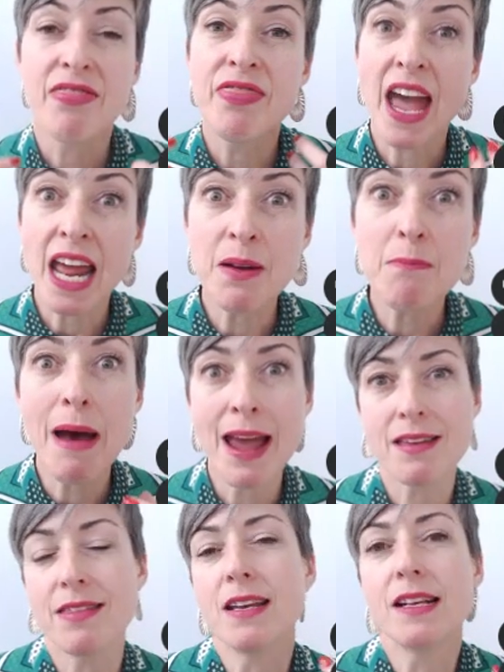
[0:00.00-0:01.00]
and then
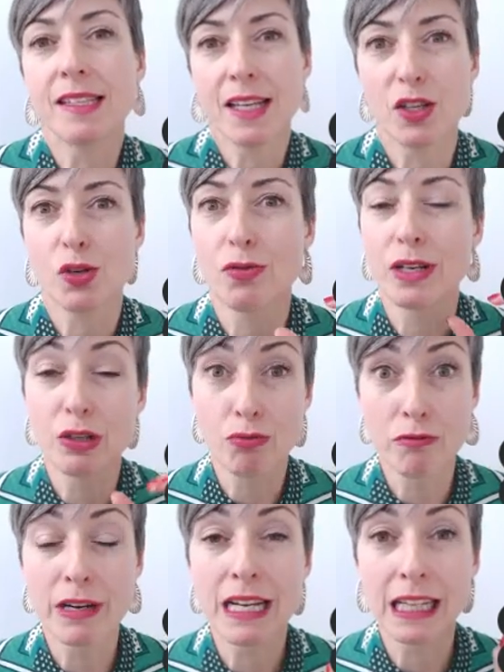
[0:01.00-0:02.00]
make the
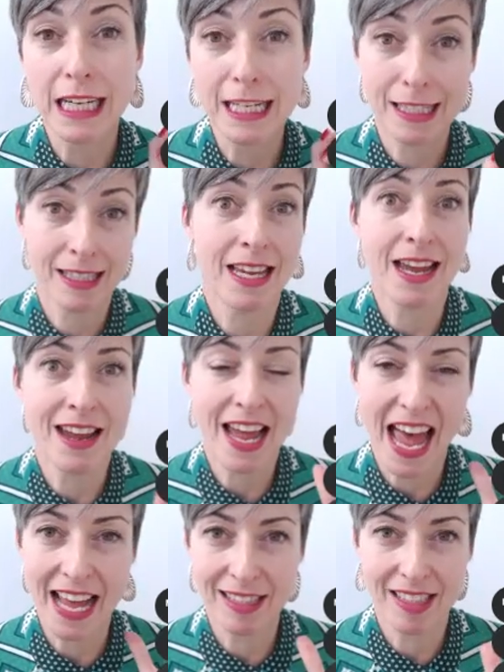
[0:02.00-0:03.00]
accessories really
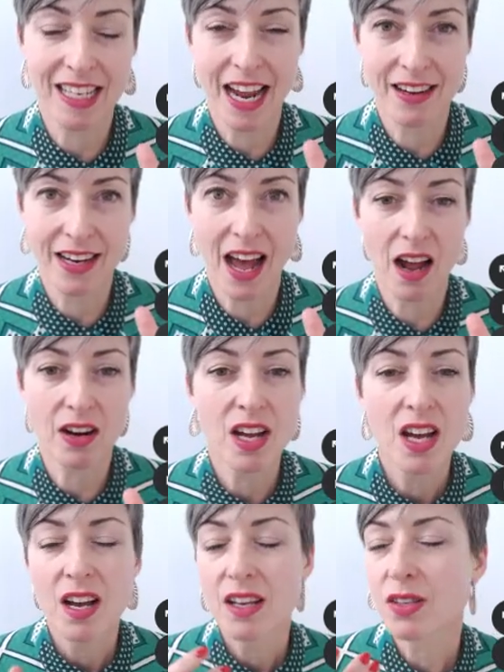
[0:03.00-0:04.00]
sing and stand
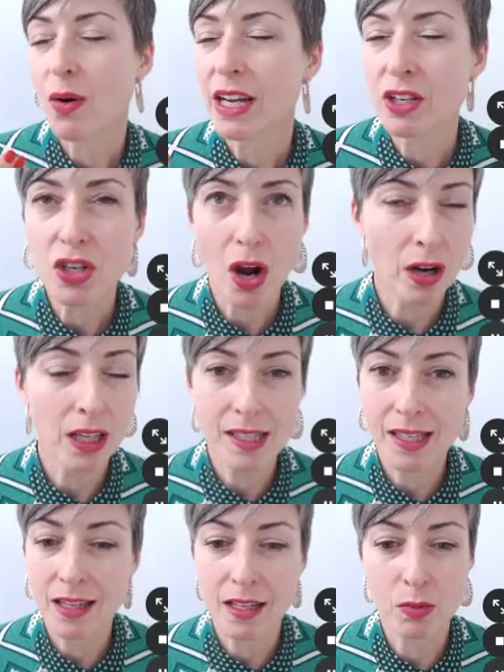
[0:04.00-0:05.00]
out. So I can
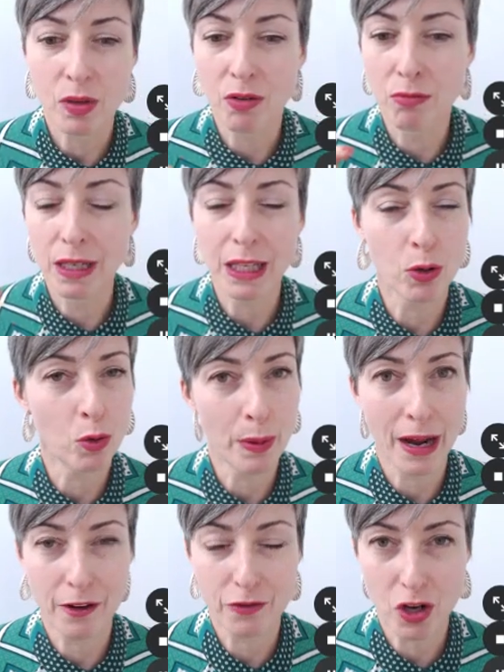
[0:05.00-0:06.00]
totally see this with a really
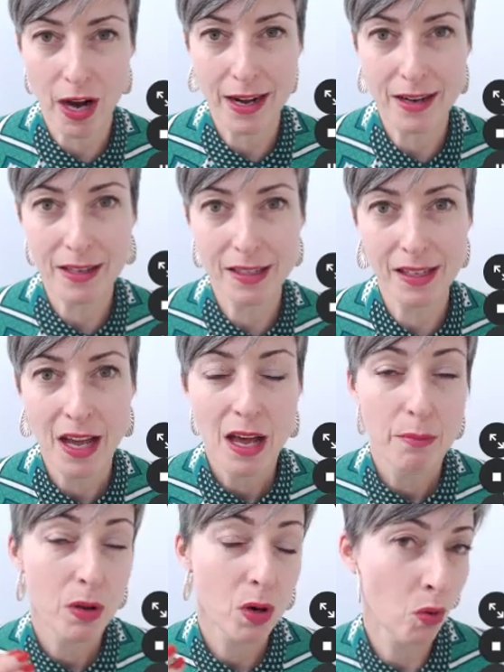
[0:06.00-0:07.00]
cool pair of trainers,
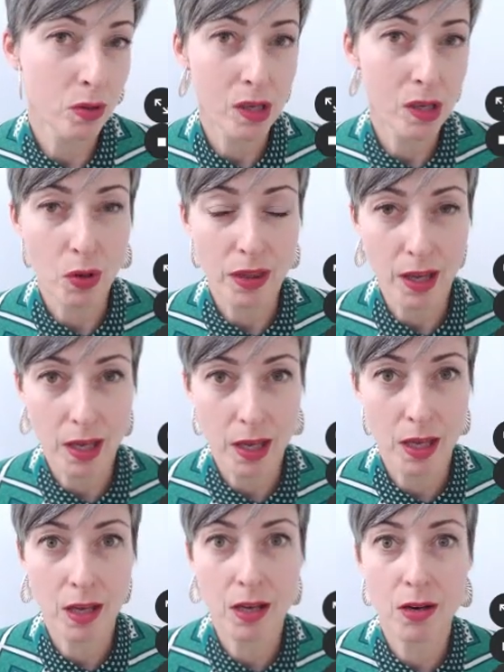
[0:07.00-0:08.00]
but also with a
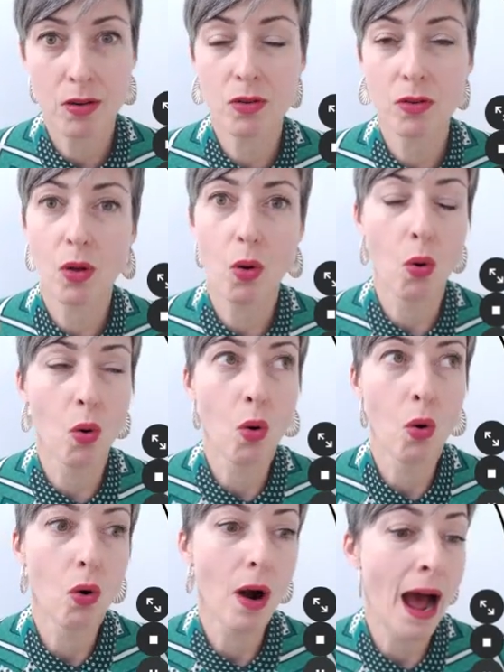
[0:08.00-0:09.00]
heel
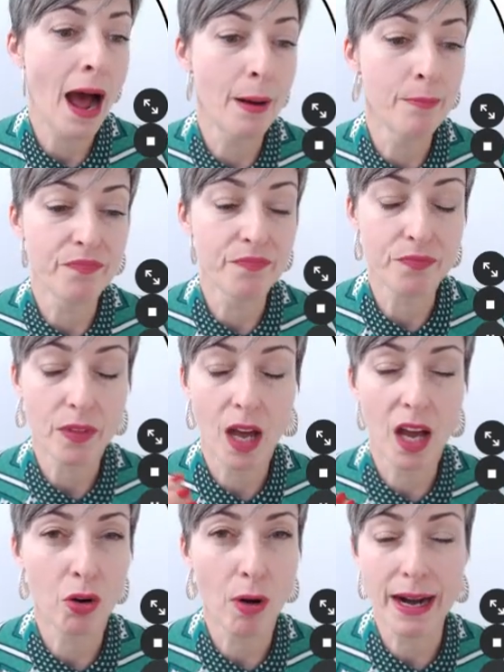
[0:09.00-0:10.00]
or
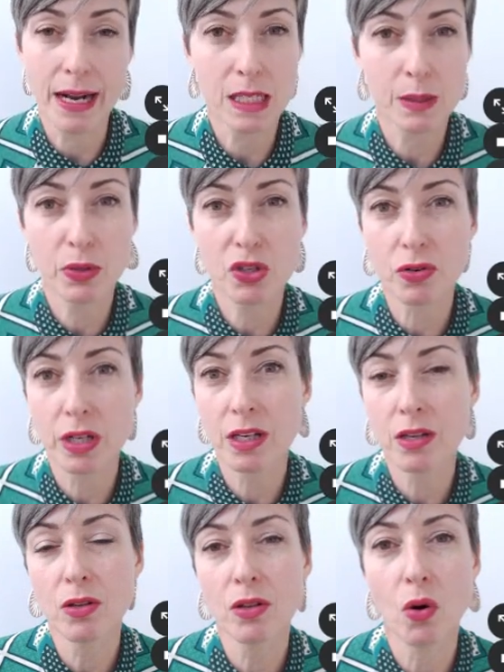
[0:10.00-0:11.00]
a great
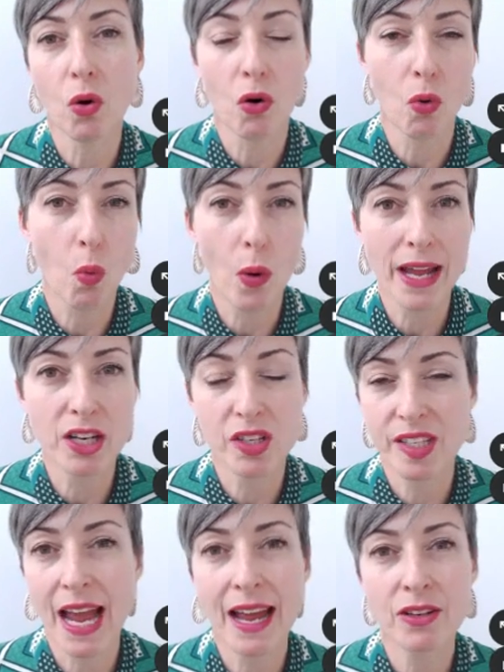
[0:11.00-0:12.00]
espadrille or a
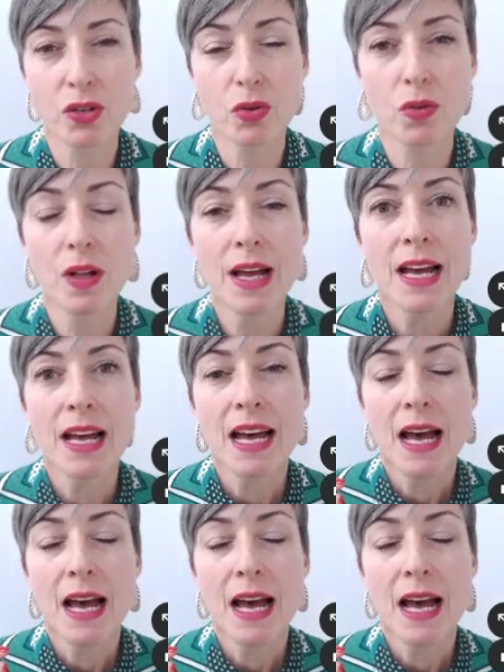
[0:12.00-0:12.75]
wedge sandal.